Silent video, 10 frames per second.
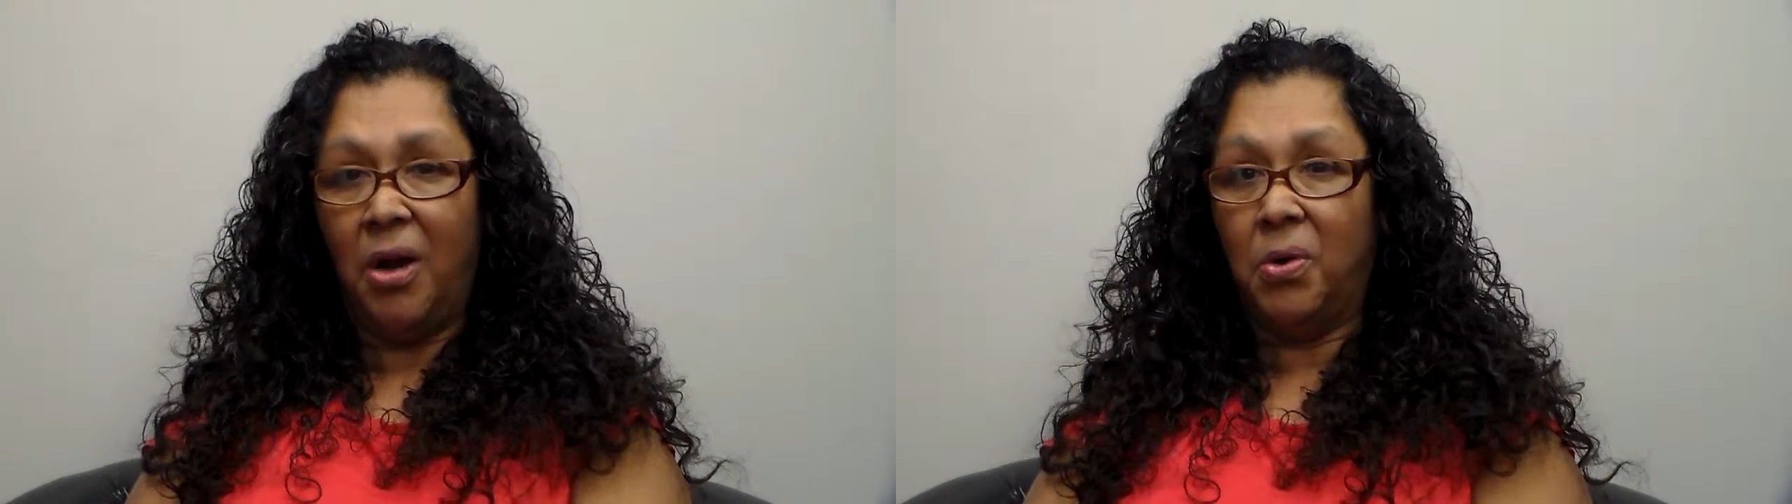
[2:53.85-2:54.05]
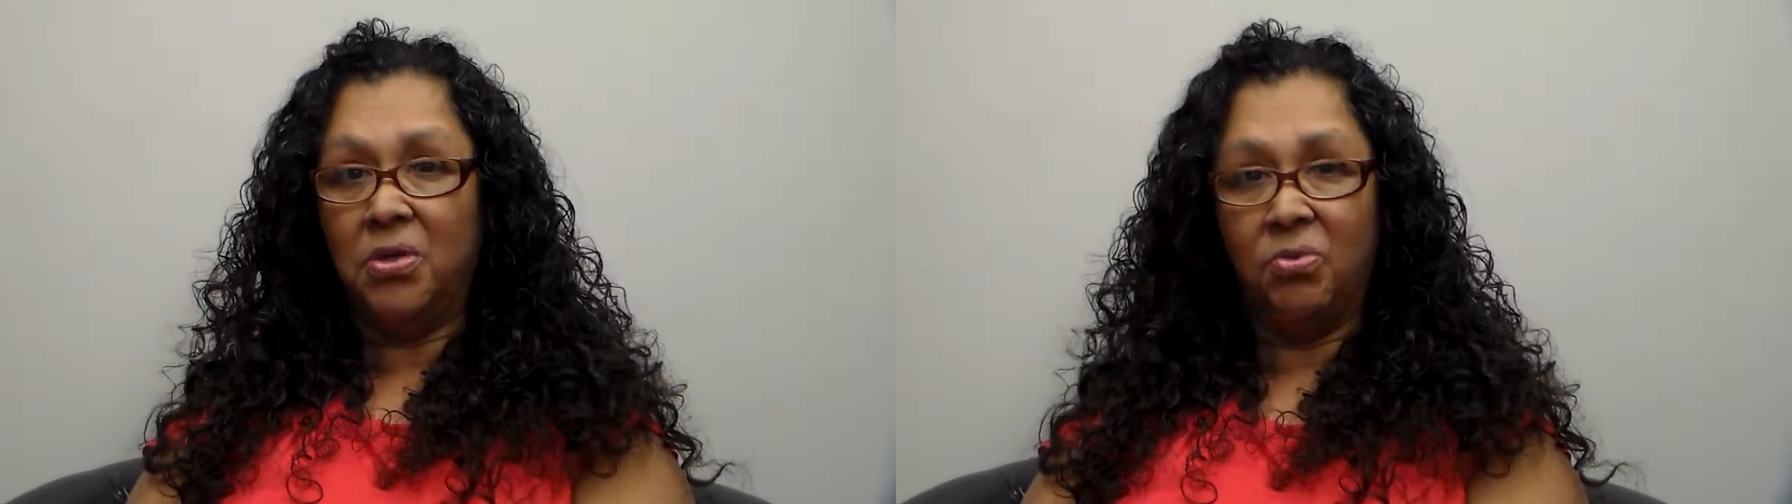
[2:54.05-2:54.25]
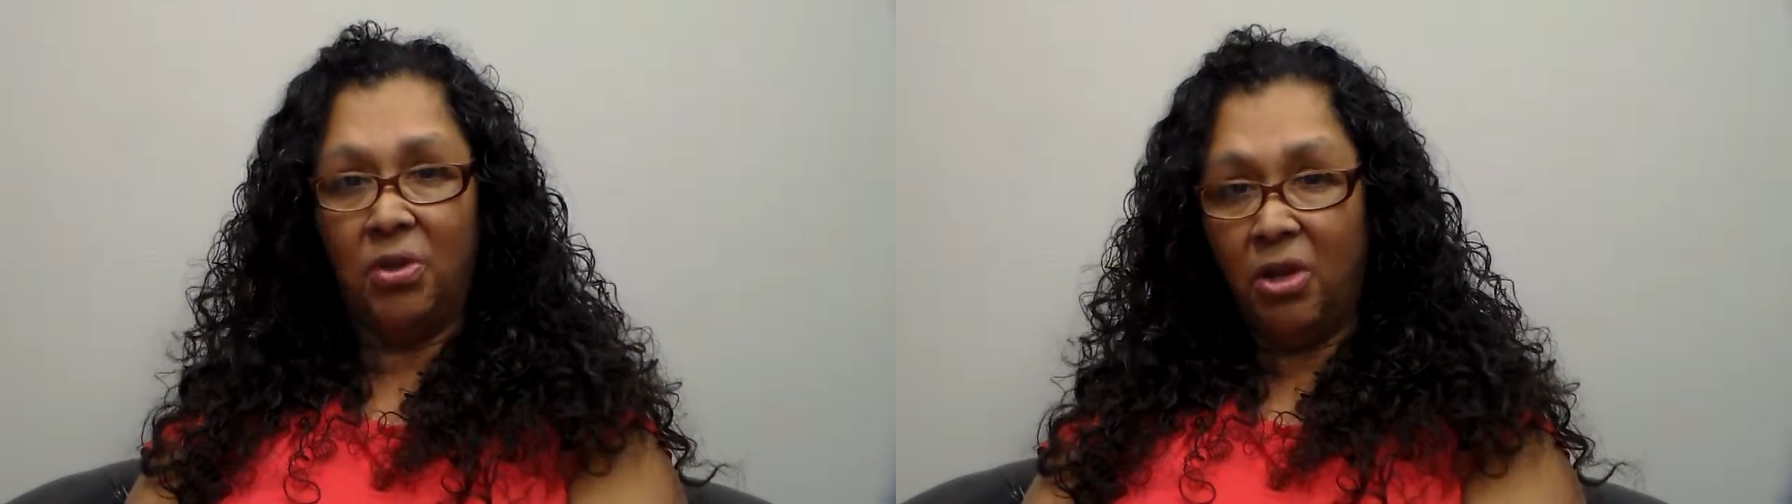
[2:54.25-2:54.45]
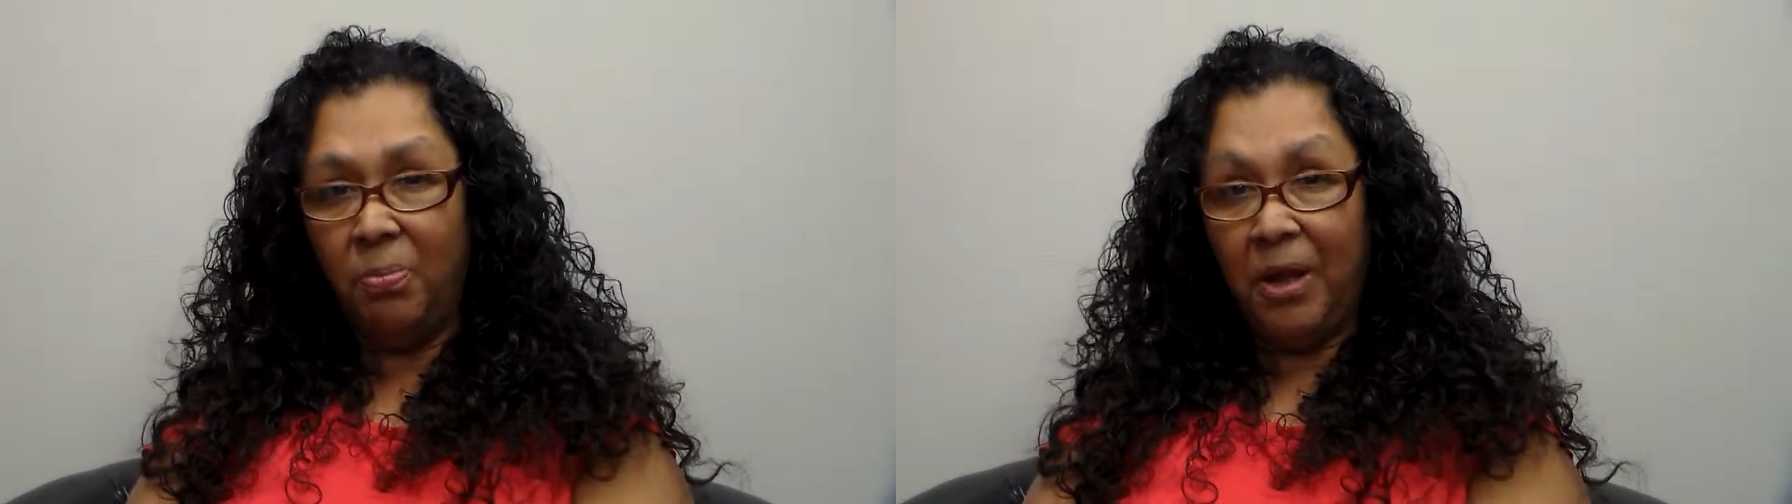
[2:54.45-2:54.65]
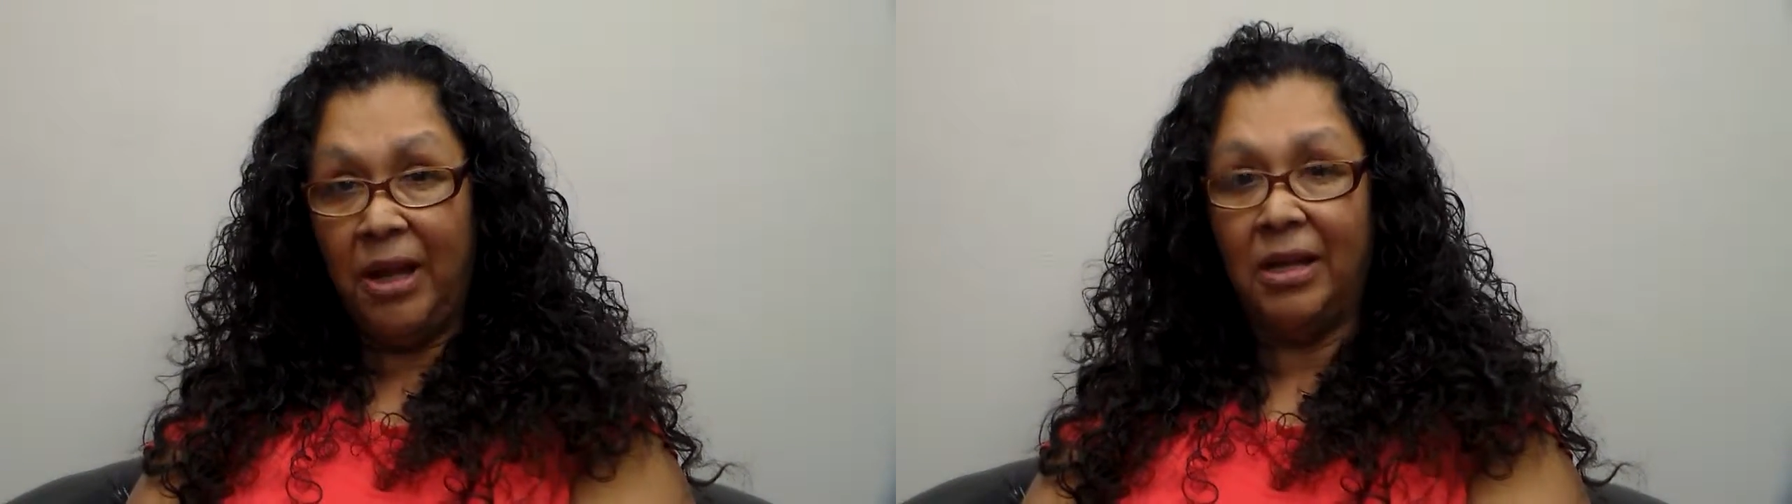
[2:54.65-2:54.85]
hours with
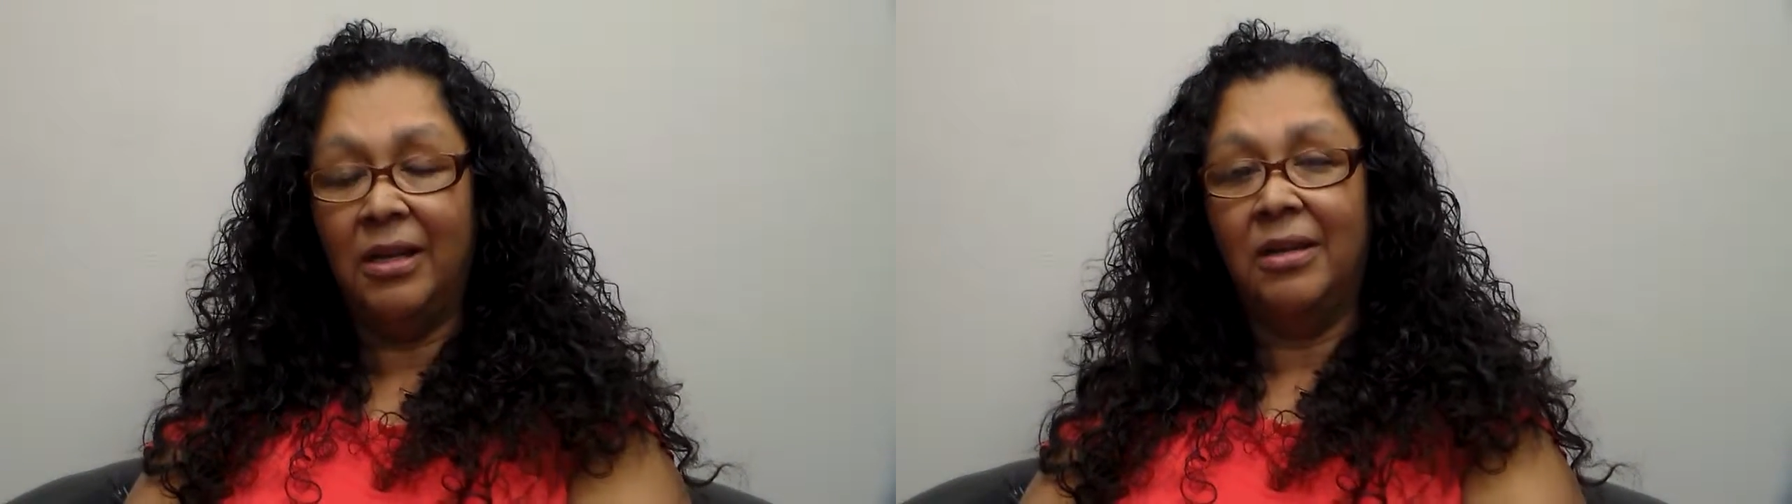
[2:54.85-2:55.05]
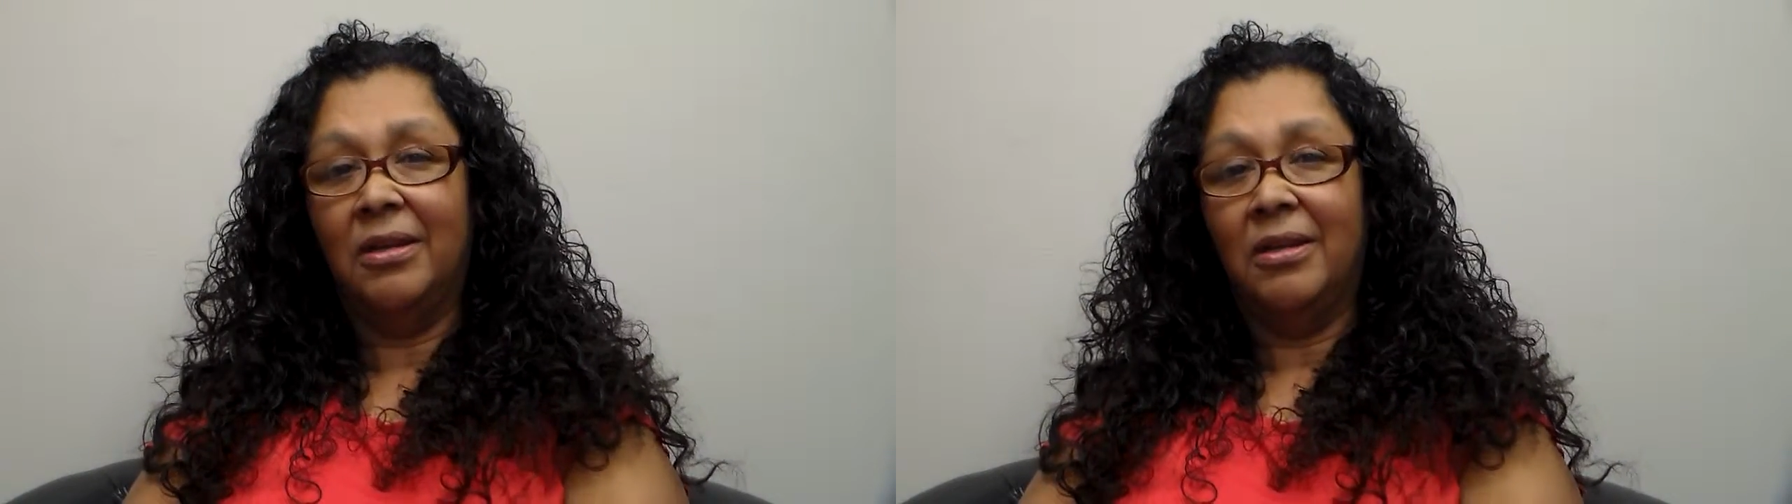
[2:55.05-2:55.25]
no pain.